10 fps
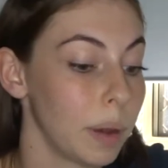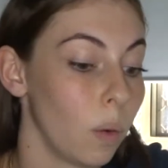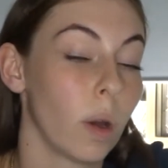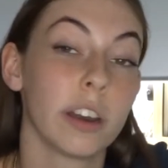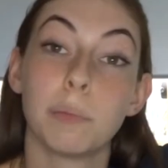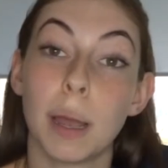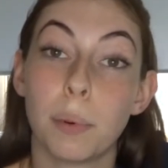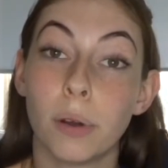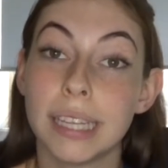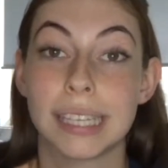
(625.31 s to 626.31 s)
One of my
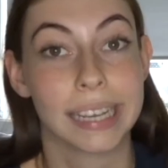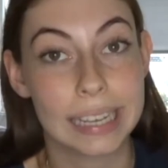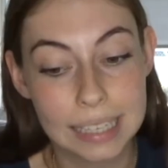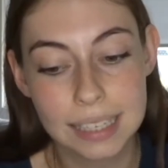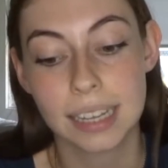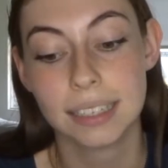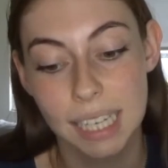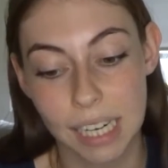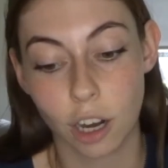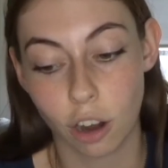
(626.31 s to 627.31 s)
points is
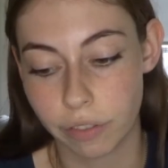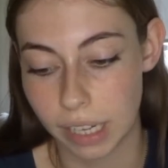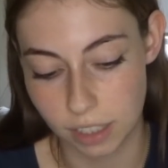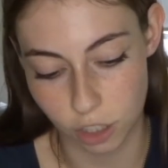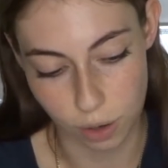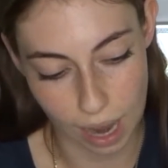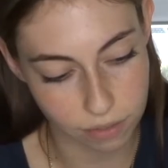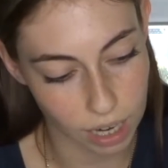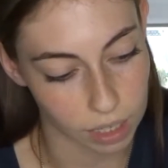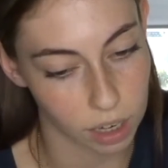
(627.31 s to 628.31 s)
ticking off things that you have
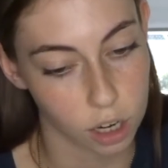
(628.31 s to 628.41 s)
done.